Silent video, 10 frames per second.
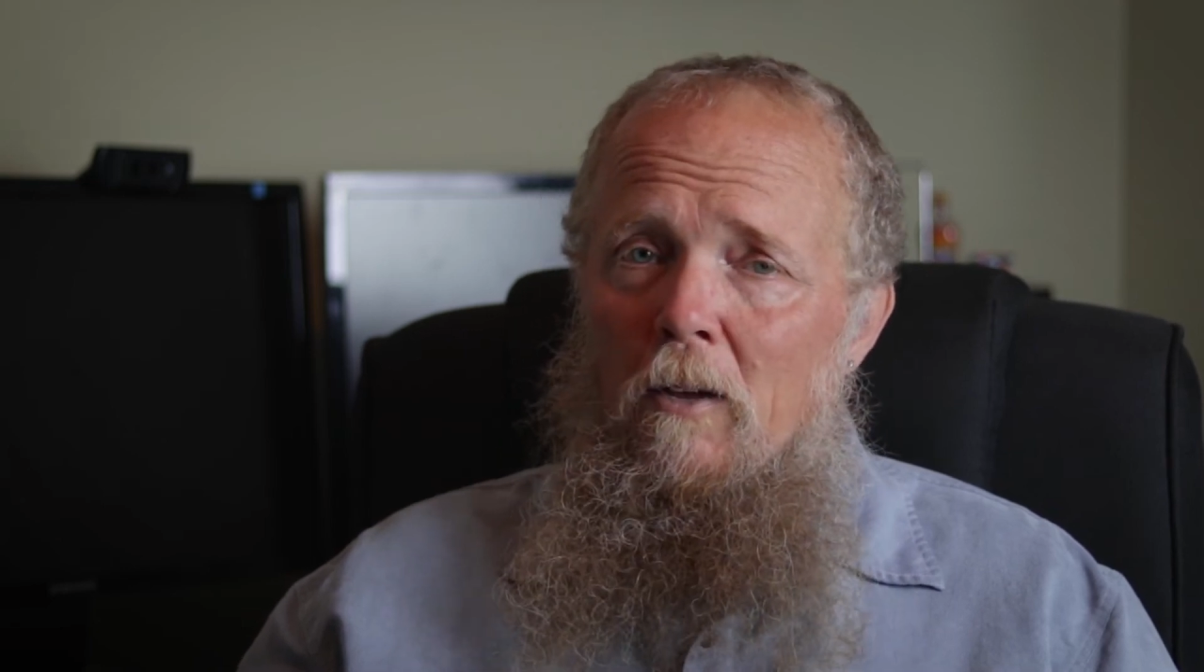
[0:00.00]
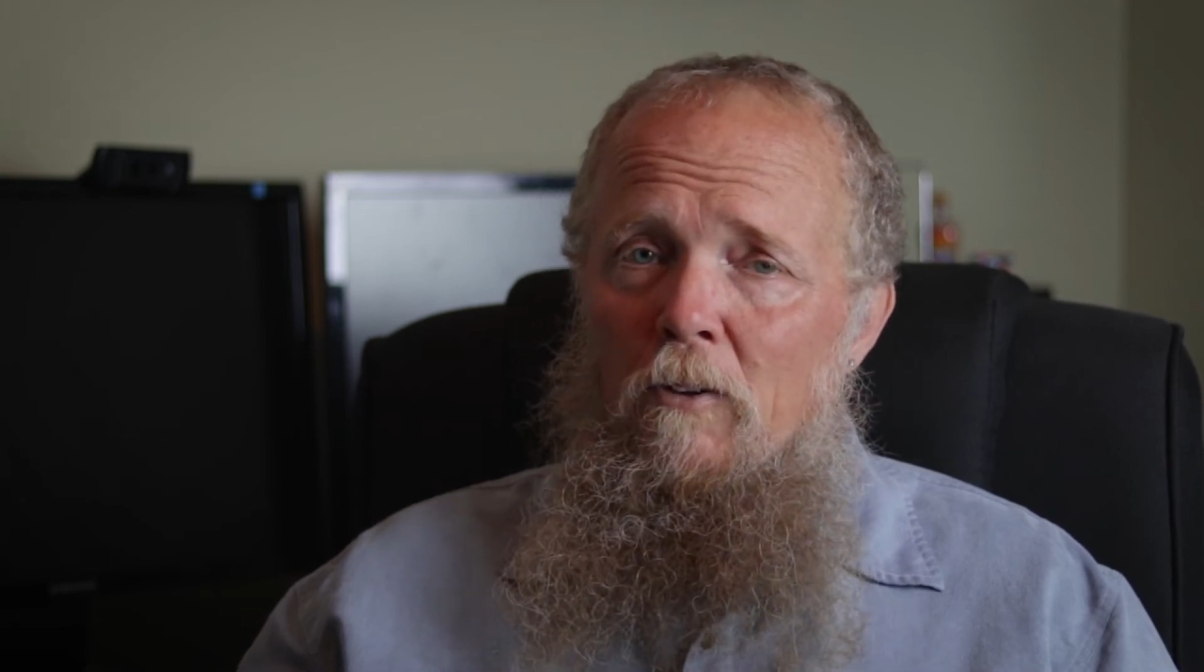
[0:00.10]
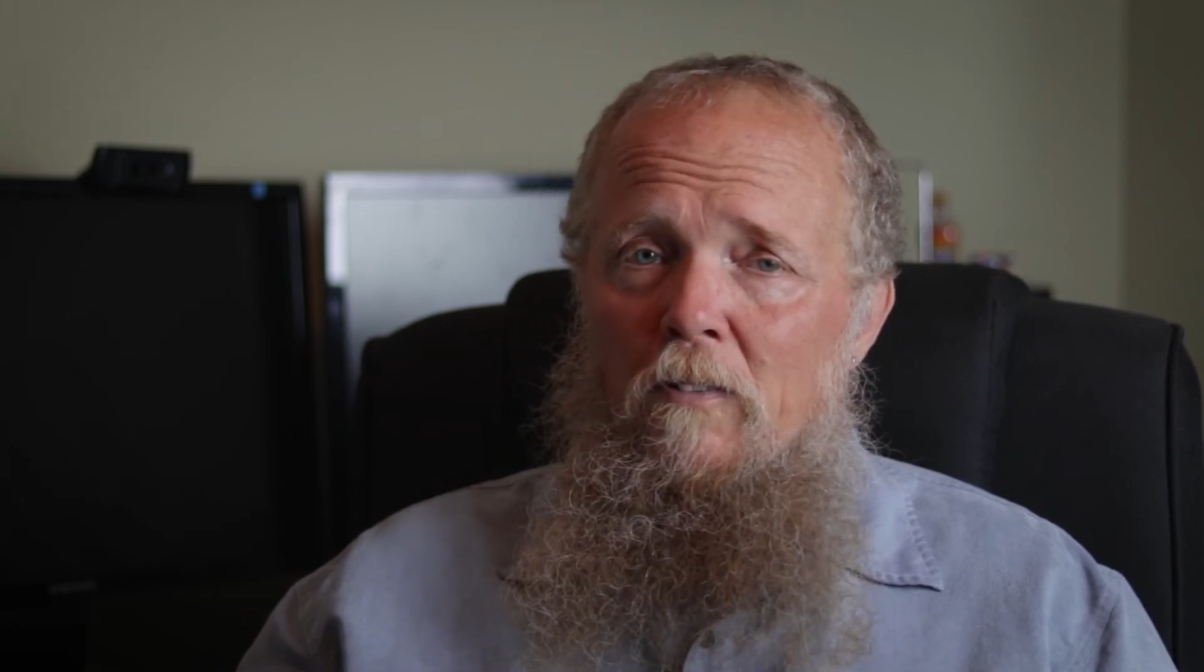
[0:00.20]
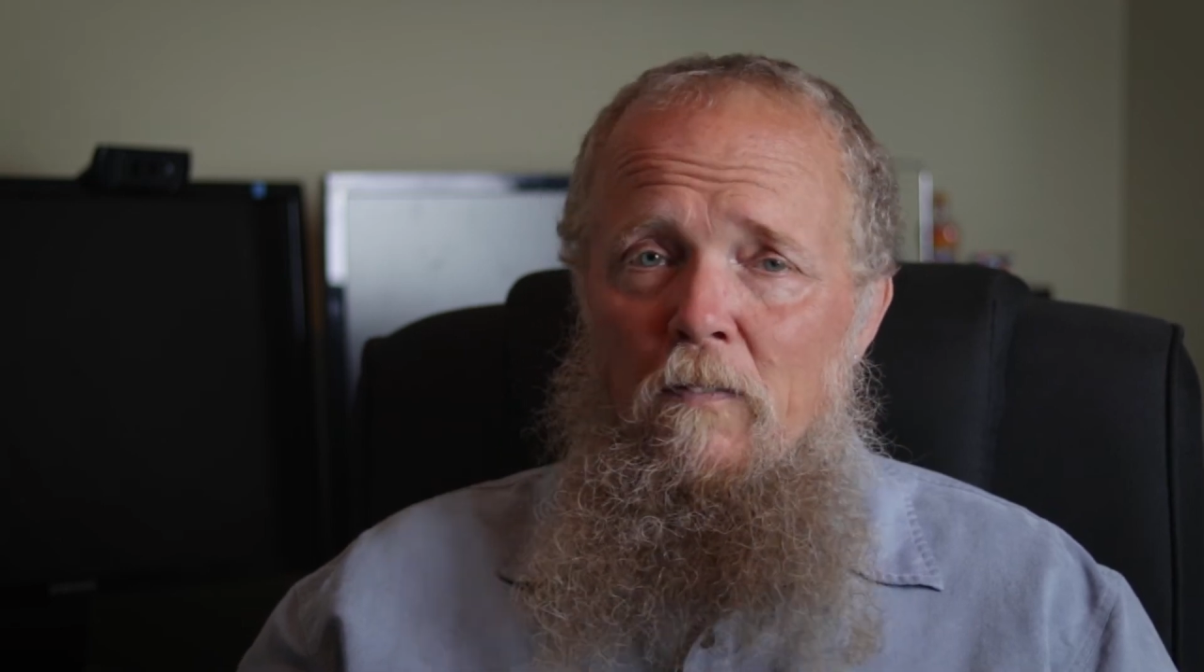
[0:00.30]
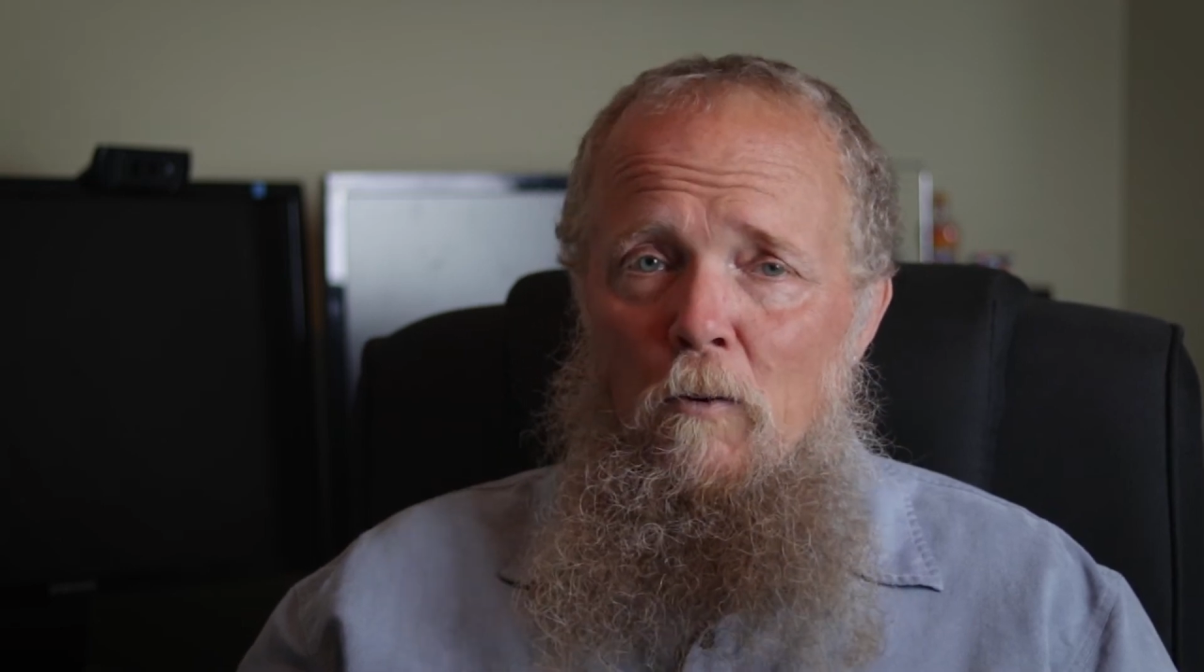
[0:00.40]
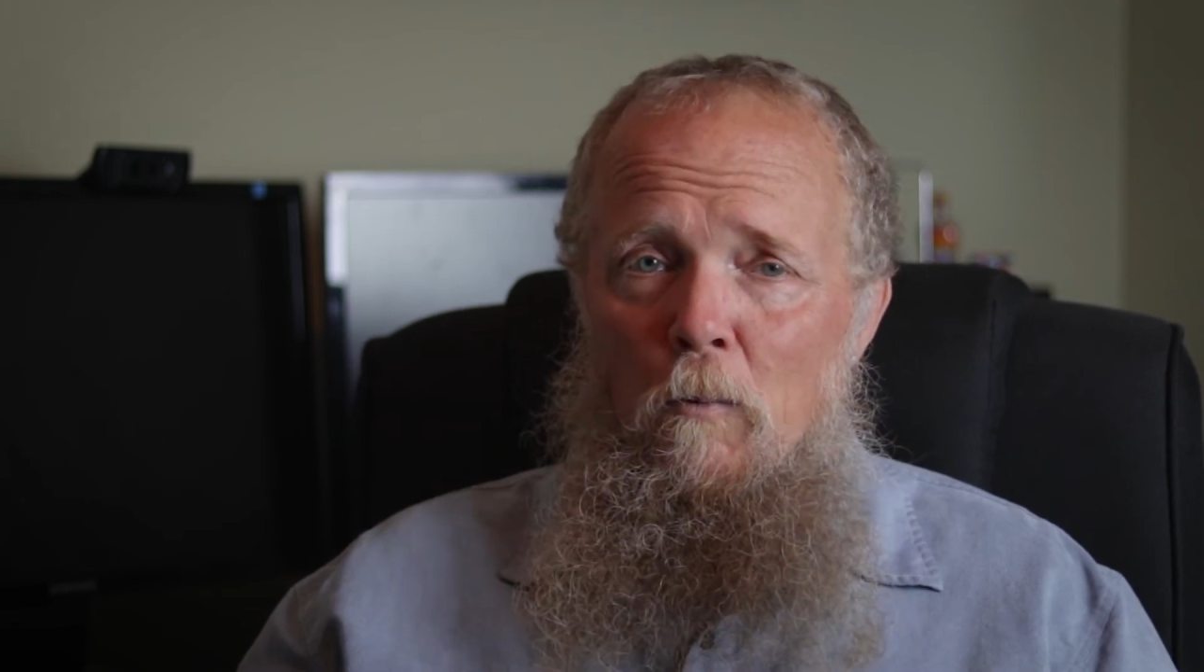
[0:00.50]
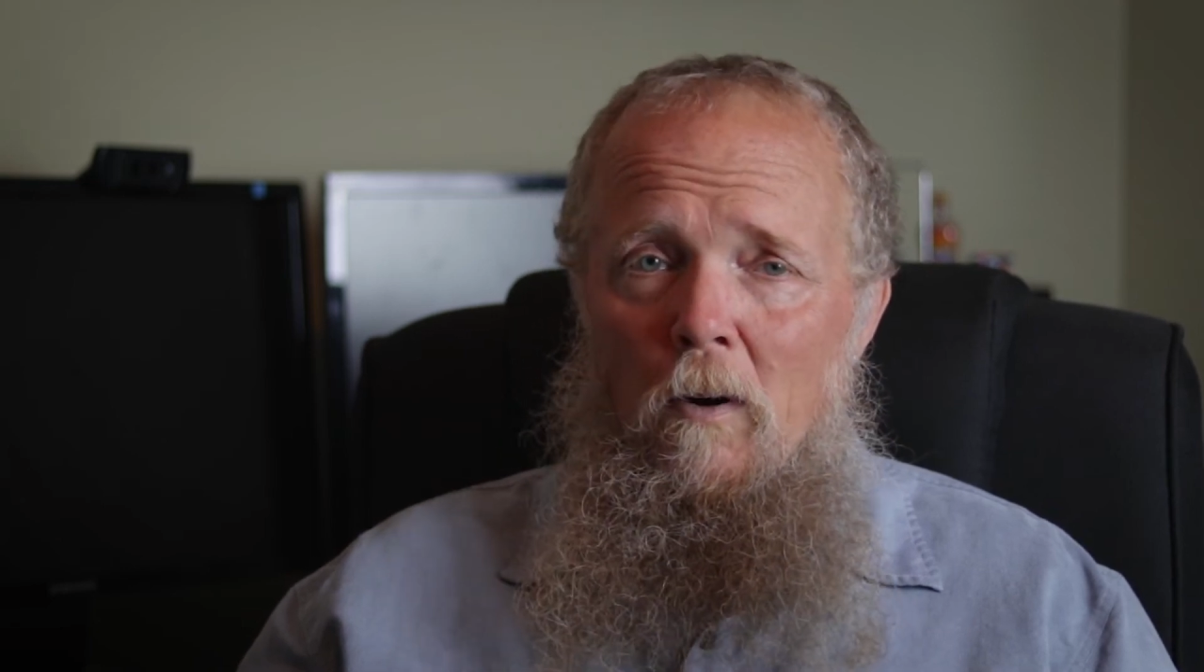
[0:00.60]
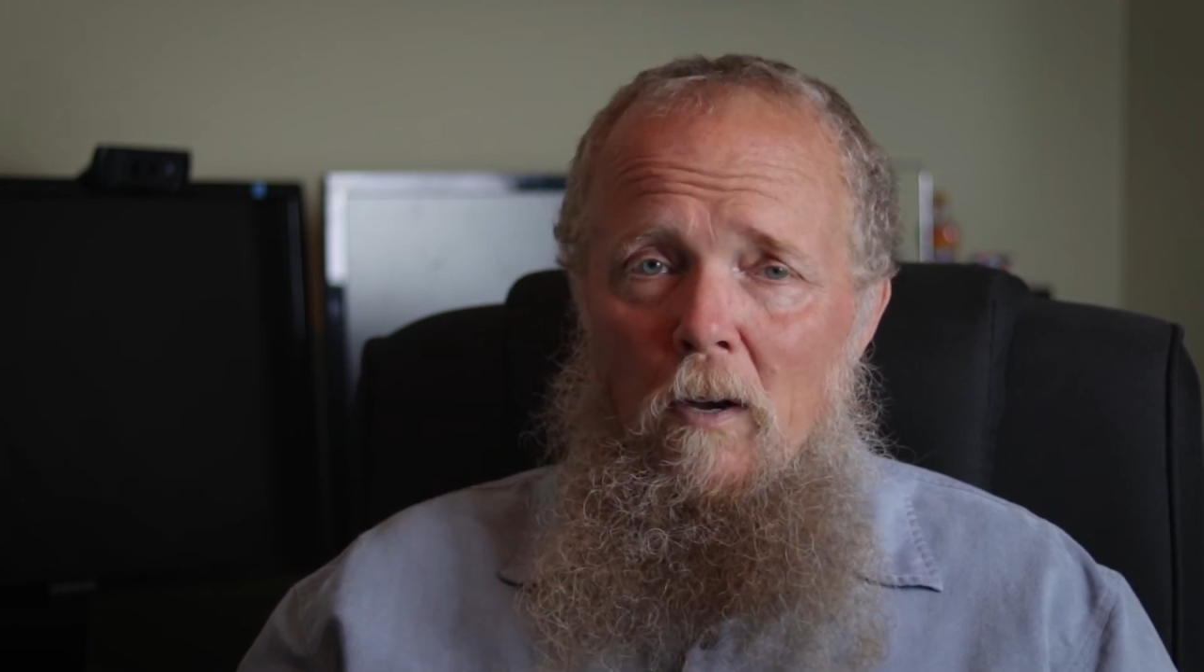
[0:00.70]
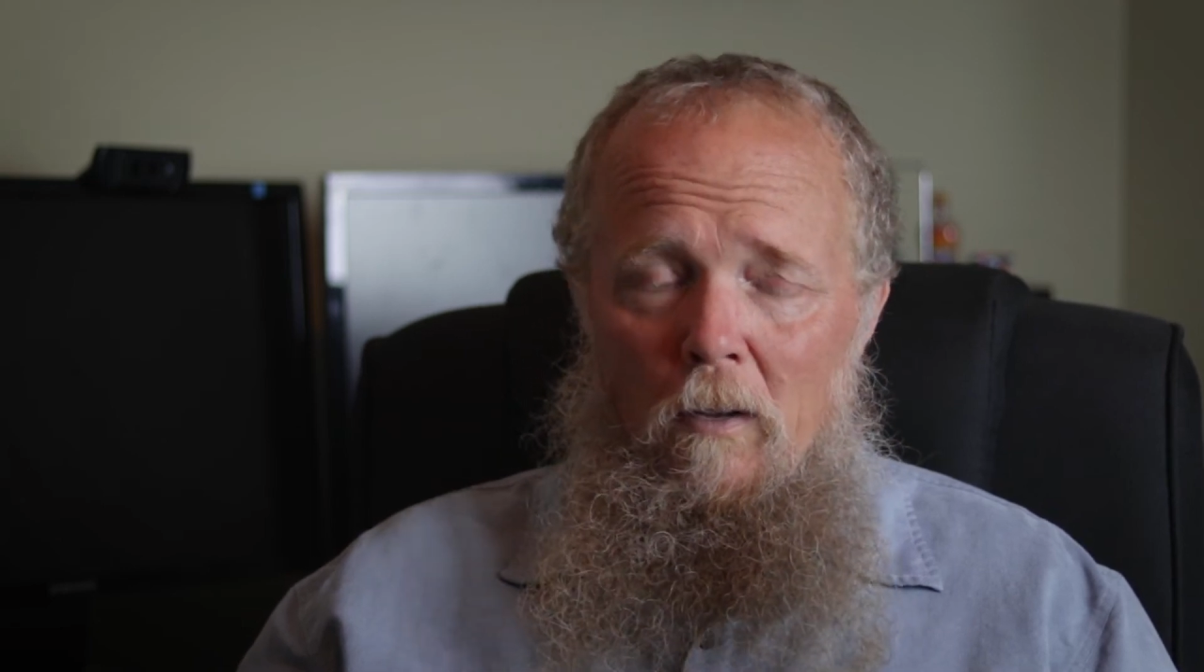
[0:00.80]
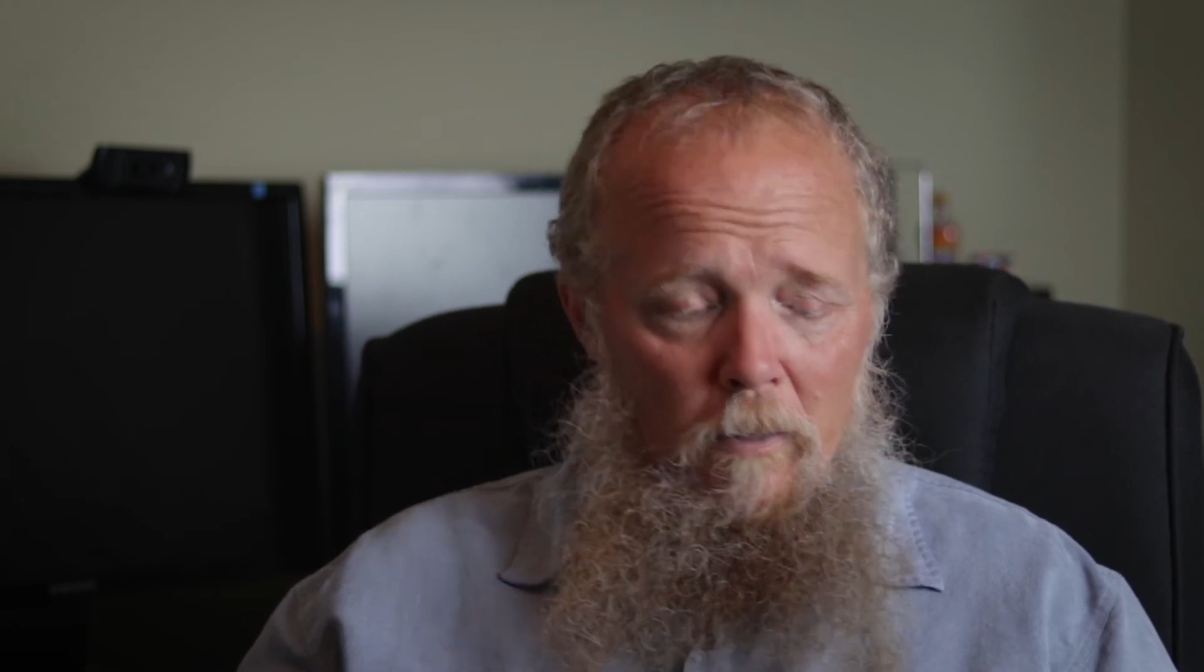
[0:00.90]
out there for a
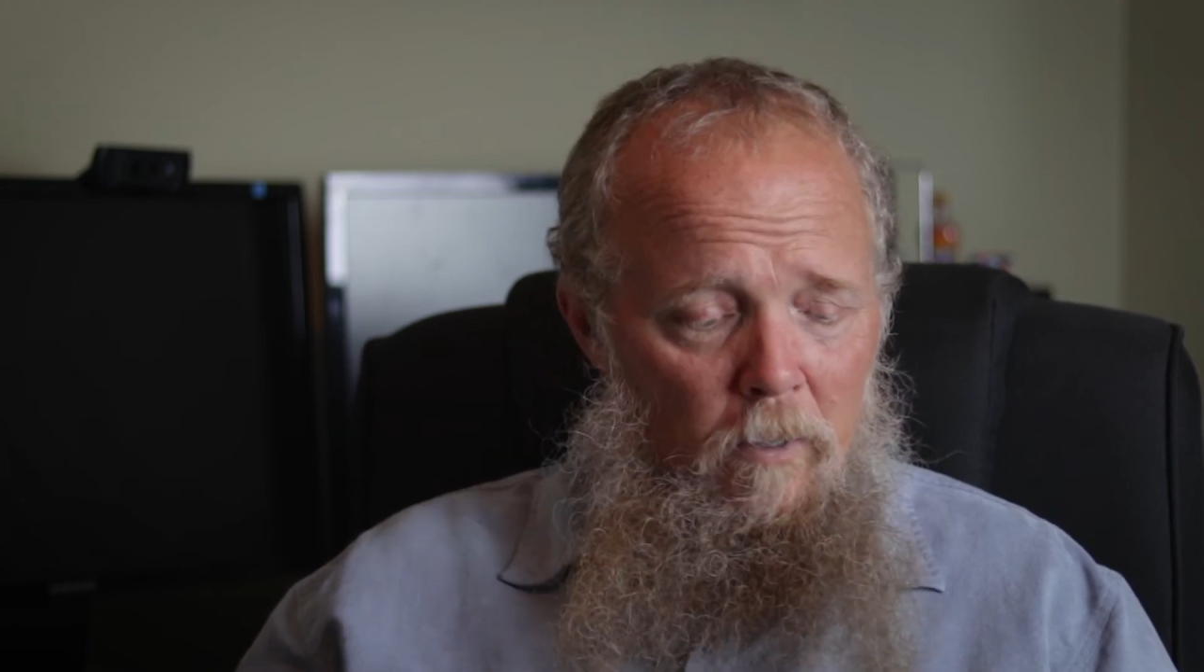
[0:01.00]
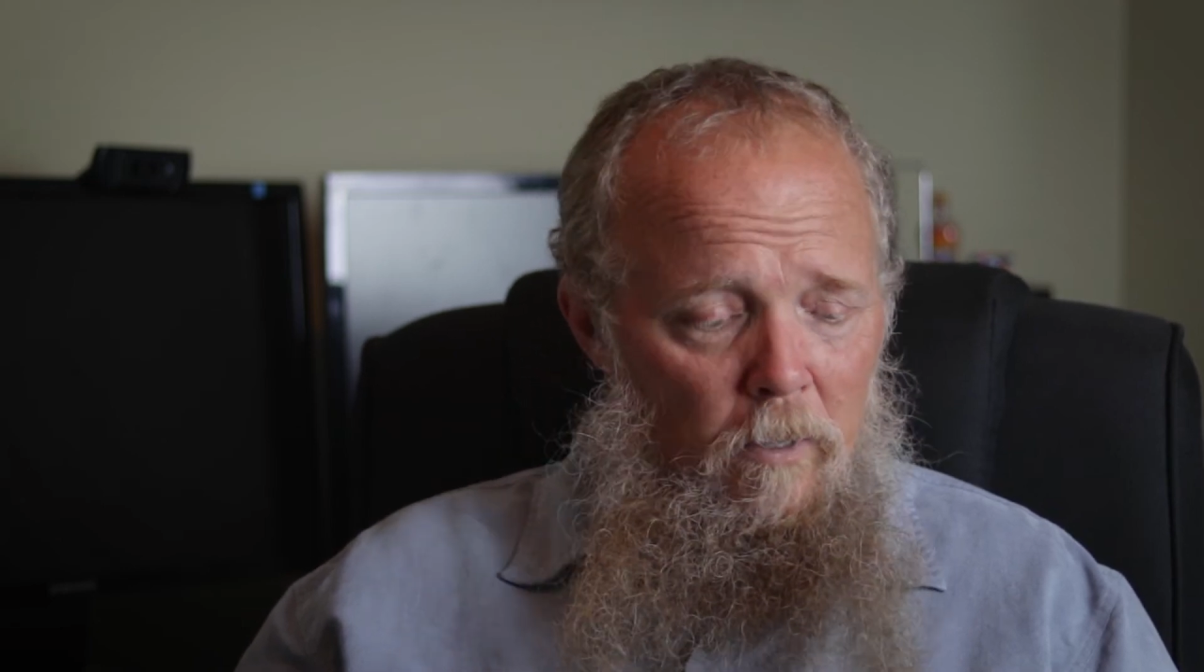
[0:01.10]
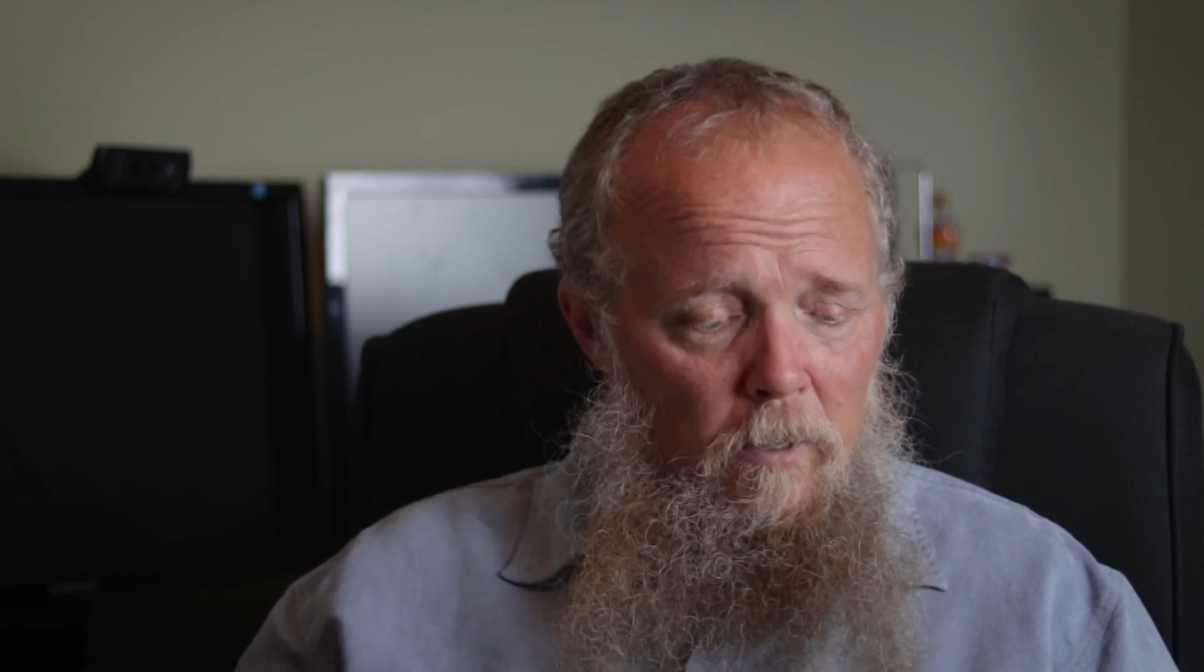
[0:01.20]
while.